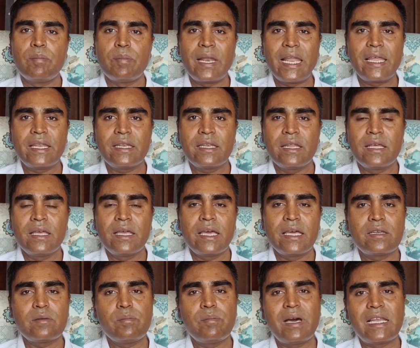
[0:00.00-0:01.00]
plan
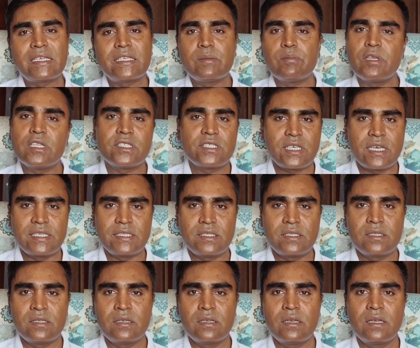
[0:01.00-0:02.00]
at multiple
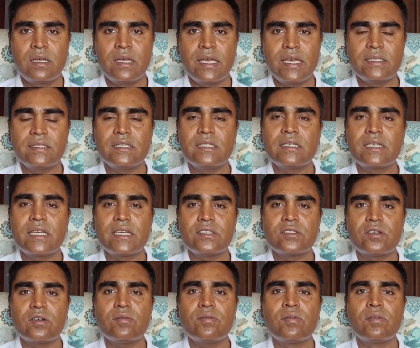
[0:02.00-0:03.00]
sites as in
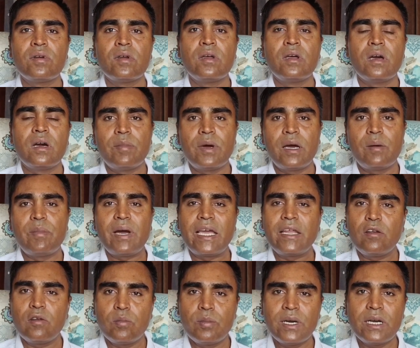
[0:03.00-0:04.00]
case of
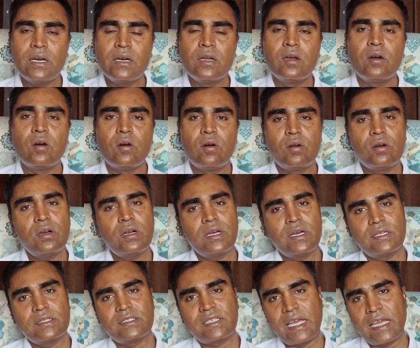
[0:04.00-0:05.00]
bilobar or
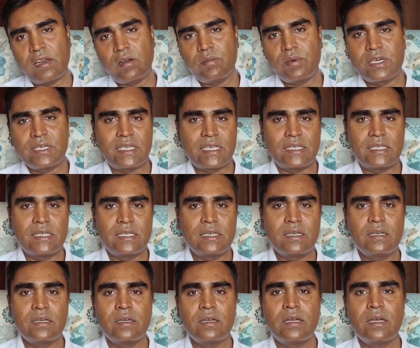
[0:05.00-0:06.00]
a trilobar technique,